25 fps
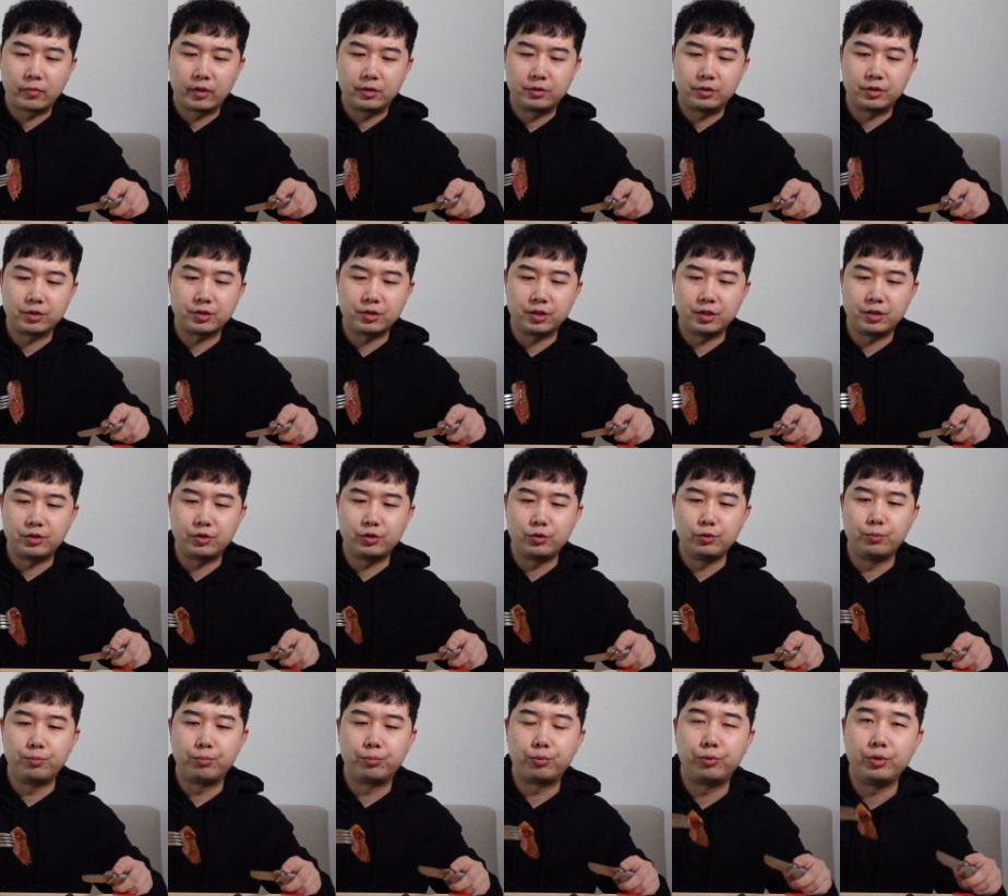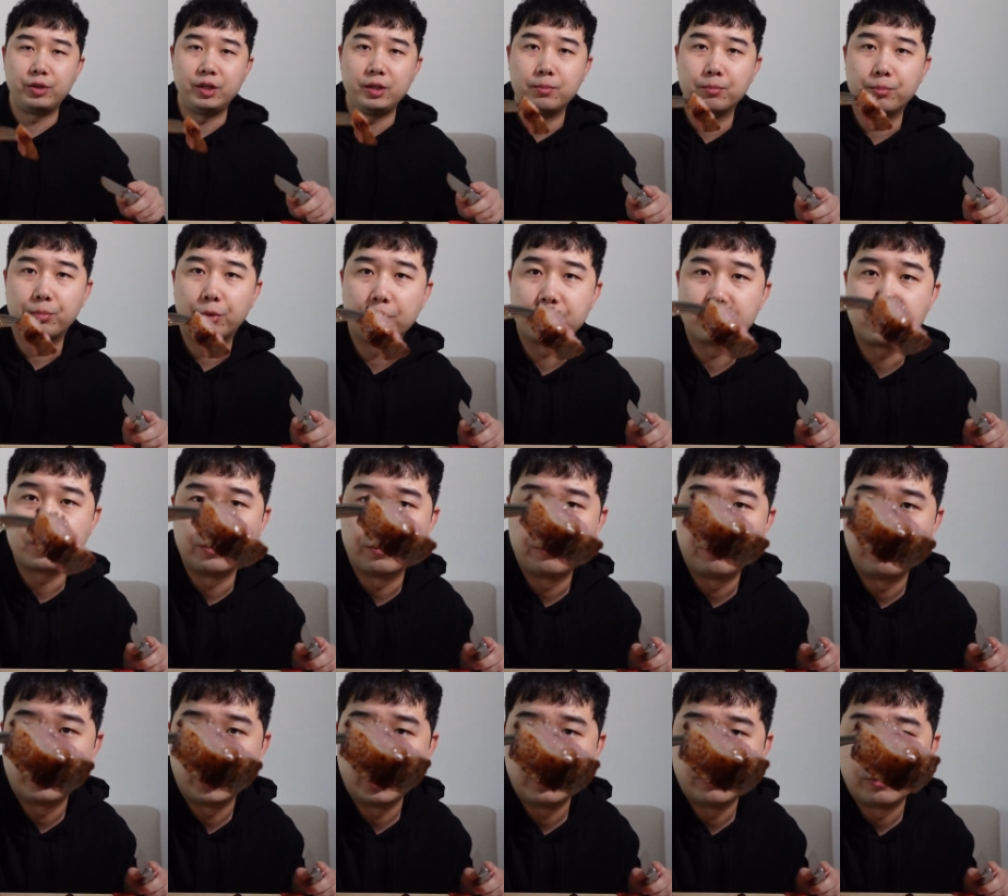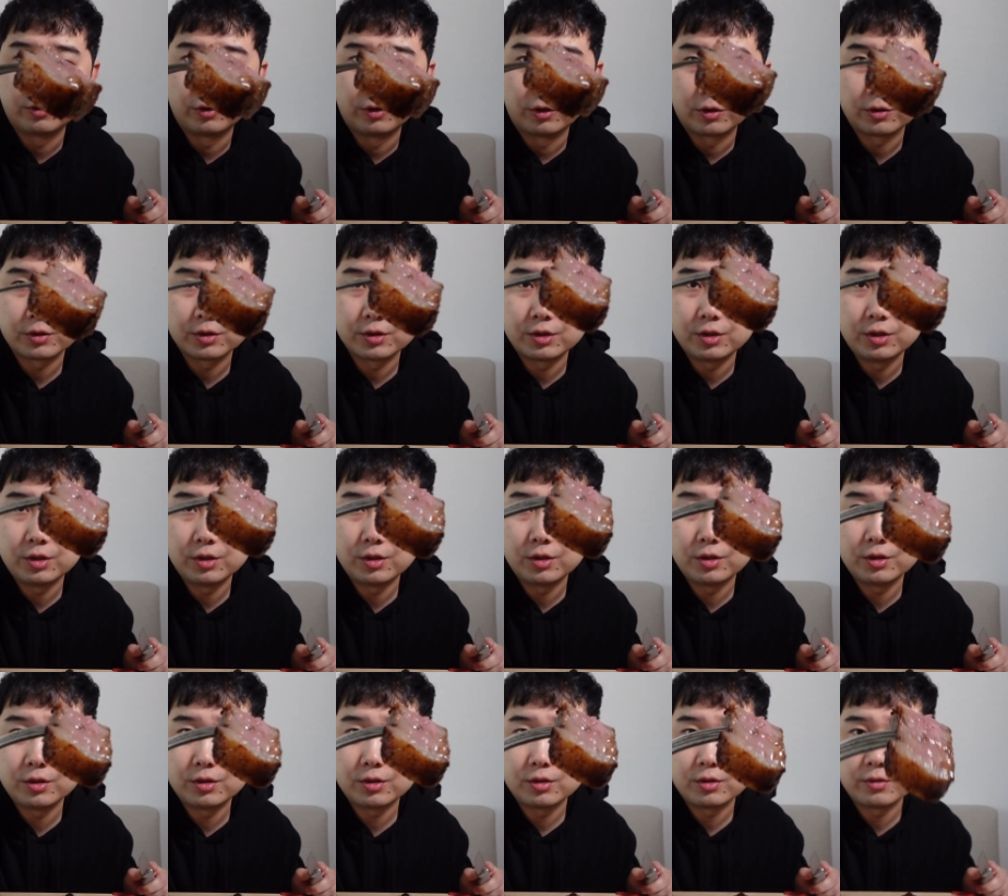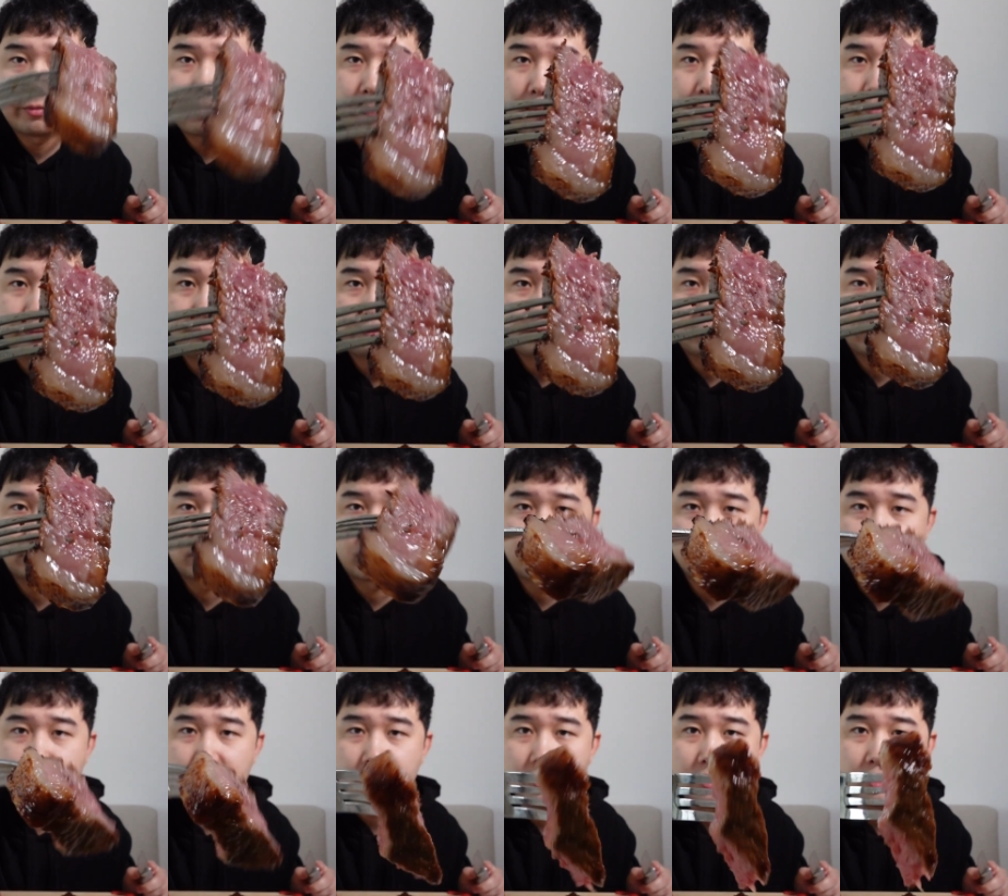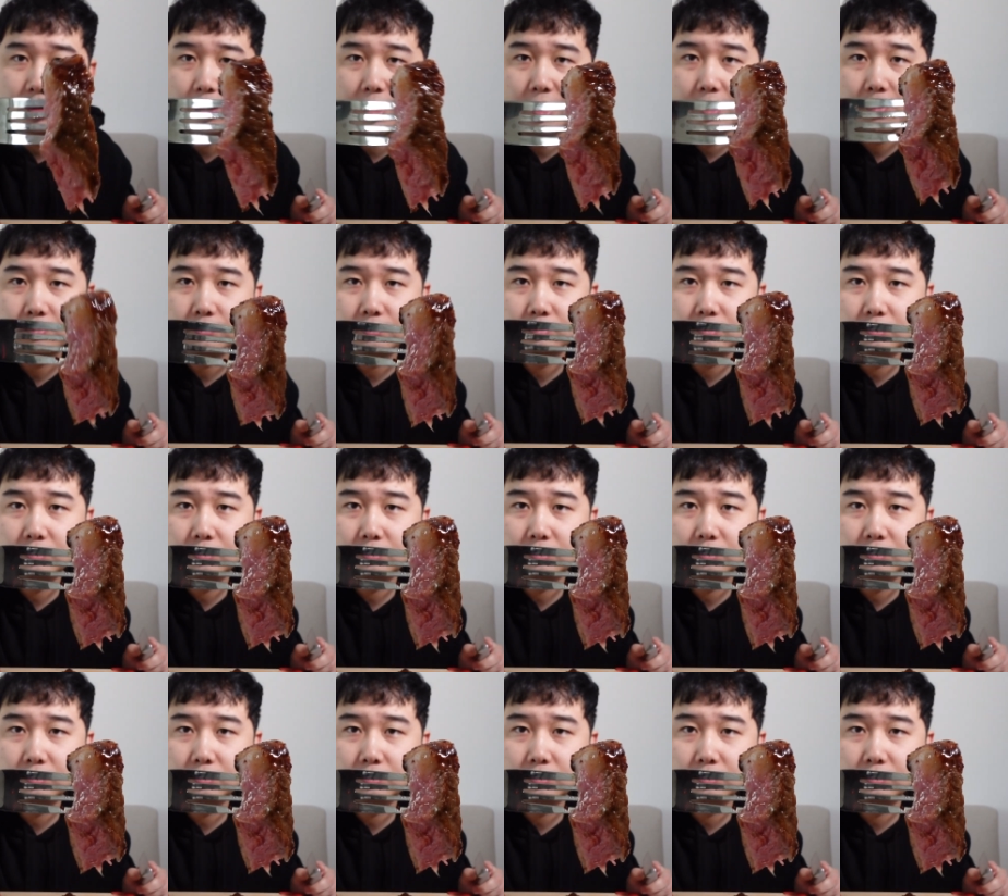just a supreme burst of flavor. Y'all seeing this? Seeing that?